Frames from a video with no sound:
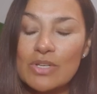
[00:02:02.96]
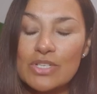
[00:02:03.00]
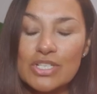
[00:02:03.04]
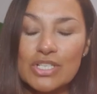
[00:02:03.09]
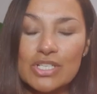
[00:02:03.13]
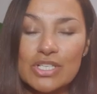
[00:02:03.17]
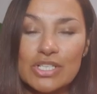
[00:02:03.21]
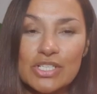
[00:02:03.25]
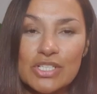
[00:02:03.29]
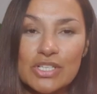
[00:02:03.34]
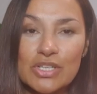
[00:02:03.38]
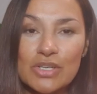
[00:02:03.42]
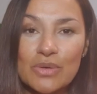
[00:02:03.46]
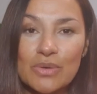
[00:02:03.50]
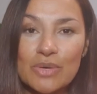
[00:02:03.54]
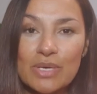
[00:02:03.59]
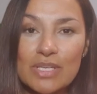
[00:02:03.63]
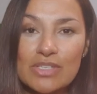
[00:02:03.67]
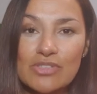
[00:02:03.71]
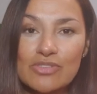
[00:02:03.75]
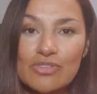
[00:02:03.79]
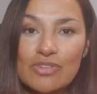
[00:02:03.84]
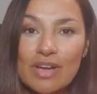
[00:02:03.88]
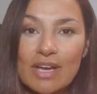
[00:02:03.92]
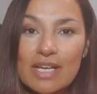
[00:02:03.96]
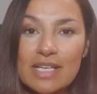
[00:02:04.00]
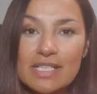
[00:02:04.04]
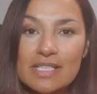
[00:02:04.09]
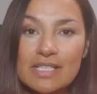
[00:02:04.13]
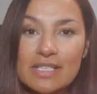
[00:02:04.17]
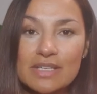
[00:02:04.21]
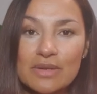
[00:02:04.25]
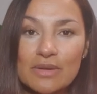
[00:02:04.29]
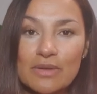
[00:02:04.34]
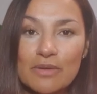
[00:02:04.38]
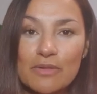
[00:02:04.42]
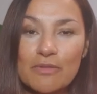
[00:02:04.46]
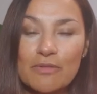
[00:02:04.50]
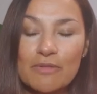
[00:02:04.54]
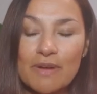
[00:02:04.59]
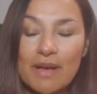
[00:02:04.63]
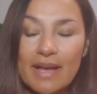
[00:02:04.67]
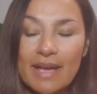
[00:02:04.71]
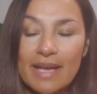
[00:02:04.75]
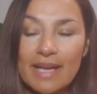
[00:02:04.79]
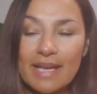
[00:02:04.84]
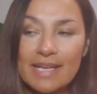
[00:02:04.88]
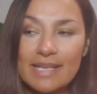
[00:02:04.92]
you to do is try to
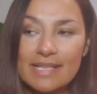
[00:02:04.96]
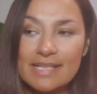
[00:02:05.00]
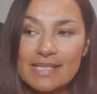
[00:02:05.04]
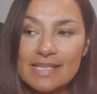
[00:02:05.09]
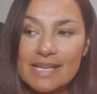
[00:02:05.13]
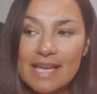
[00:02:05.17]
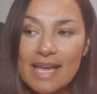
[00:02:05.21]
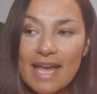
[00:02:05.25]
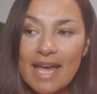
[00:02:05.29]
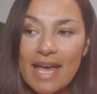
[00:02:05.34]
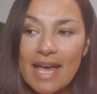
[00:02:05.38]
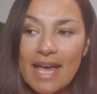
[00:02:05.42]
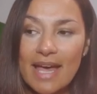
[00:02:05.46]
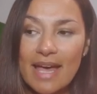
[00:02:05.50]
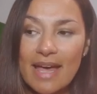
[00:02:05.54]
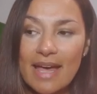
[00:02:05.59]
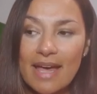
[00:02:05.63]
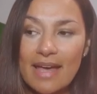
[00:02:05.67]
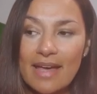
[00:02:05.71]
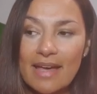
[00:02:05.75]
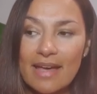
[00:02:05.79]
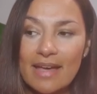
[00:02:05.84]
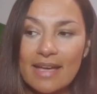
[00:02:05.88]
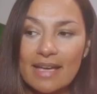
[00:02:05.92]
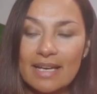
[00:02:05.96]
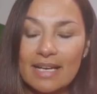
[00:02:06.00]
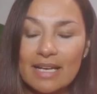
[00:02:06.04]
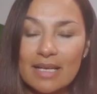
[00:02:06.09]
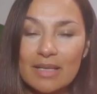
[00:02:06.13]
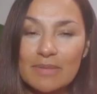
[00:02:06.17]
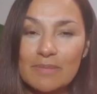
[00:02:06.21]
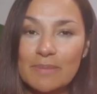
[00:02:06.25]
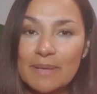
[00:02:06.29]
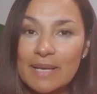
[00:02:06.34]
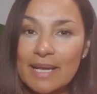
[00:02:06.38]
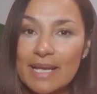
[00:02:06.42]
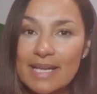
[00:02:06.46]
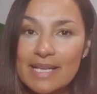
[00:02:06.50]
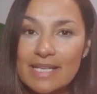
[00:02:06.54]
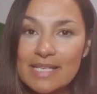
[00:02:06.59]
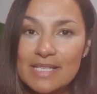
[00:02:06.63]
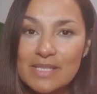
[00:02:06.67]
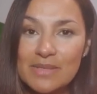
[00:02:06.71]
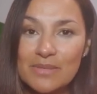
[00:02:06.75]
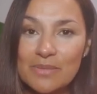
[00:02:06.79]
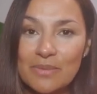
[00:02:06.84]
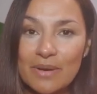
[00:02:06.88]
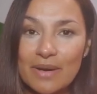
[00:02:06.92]
find a little
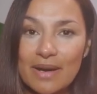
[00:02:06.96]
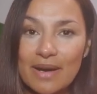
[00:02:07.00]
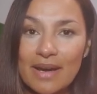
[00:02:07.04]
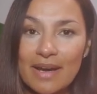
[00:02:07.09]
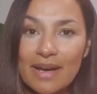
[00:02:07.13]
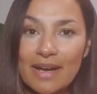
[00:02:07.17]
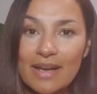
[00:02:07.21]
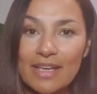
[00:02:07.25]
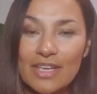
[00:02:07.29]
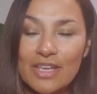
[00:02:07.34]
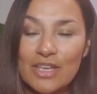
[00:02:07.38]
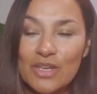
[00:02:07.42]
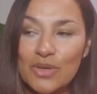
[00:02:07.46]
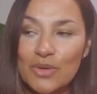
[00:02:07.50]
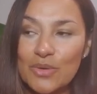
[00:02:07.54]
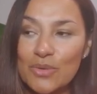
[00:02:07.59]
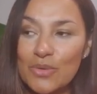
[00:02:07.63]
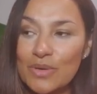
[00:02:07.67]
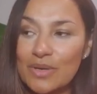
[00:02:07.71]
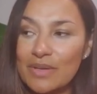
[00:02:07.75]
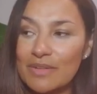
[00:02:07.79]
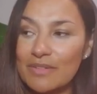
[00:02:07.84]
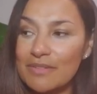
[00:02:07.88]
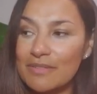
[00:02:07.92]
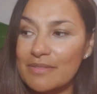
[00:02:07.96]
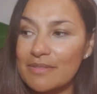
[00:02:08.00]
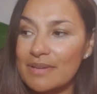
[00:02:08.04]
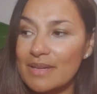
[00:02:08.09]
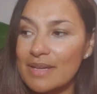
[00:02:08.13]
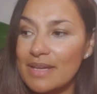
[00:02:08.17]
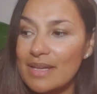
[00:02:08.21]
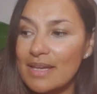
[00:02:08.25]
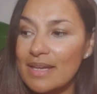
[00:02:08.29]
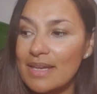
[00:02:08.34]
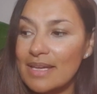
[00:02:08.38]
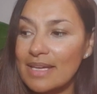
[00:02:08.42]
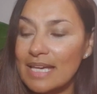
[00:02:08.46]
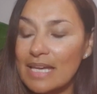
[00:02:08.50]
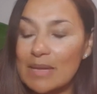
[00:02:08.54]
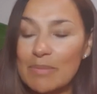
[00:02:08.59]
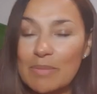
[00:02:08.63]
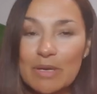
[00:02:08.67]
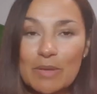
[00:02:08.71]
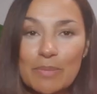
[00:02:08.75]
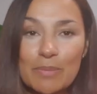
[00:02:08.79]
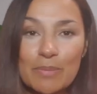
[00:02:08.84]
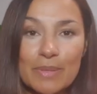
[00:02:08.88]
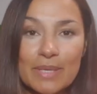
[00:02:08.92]
place where you can get a bit
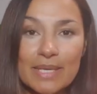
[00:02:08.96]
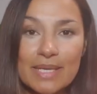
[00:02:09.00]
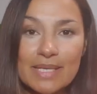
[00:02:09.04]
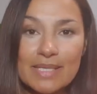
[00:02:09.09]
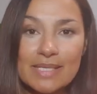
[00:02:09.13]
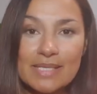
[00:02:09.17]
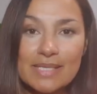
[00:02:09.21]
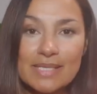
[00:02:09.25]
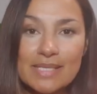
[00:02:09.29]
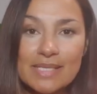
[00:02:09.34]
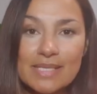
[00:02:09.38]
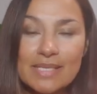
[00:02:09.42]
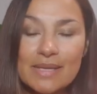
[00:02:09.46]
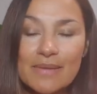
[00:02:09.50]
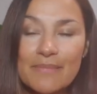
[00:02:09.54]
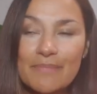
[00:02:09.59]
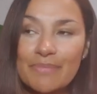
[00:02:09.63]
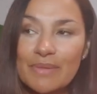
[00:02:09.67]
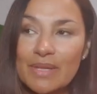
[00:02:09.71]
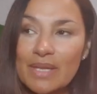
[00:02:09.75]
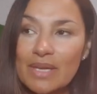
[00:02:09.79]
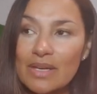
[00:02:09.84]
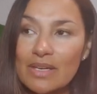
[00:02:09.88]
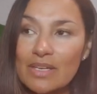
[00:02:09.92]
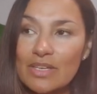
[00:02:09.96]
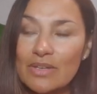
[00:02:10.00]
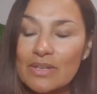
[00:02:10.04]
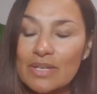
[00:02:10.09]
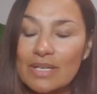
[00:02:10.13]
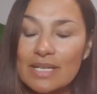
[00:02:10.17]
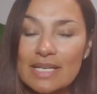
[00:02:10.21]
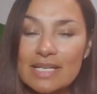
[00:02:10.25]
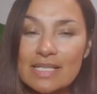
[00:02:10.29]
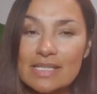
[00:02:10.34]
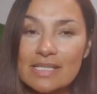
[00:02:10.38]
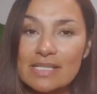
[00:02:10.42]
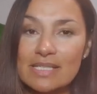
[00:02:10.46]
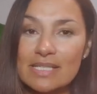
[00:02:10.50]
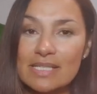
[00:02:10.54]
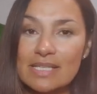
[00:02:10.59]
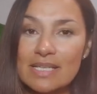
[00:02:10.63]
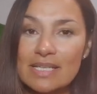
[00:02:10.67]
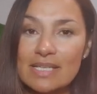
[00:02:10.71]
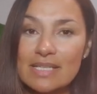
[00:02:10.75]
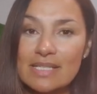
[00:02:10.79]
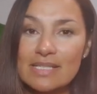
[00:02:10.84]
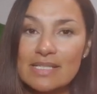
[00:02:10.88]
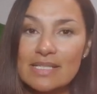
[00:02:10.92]
of peace. You can listen to
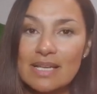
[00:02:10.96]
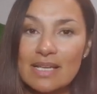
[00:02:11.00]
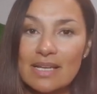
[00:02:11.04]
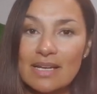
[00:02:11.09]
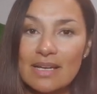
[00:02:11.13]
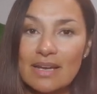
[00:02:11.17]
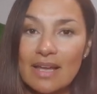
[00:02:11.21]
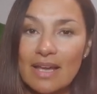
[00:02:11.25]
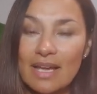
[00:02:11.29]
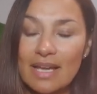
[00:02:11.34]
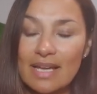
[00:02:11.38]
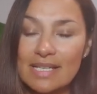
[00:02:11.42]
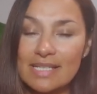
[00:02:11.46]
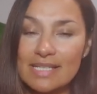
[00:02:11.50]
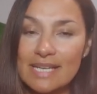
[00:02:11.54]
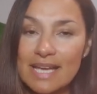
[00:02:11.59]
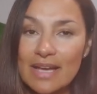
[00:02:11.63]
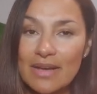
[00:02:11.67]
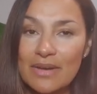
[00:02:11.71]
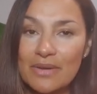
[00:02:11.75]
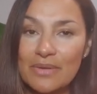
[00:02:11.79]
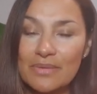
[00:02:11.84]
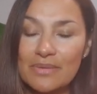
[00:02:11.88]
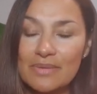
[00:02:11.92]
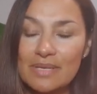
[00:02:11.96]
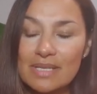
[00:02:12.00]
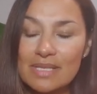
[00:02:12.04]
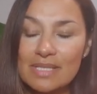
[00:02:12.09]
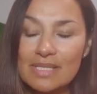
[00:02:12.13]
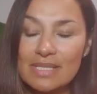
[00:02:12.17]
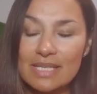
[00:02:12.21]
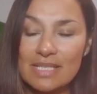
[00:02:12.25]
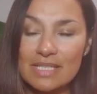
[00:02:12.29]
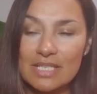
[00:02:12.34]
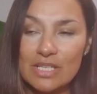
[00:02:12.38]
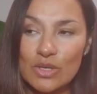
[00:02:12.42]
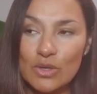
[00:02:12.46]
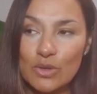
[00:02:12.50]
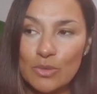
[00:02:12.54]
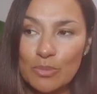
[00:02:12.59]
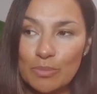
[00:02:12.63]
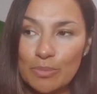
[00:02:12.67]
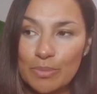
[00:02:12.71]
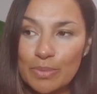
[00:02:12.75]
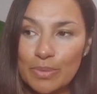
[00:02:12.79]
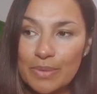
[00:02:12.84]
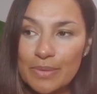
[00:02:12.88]
this lying down, sitting up.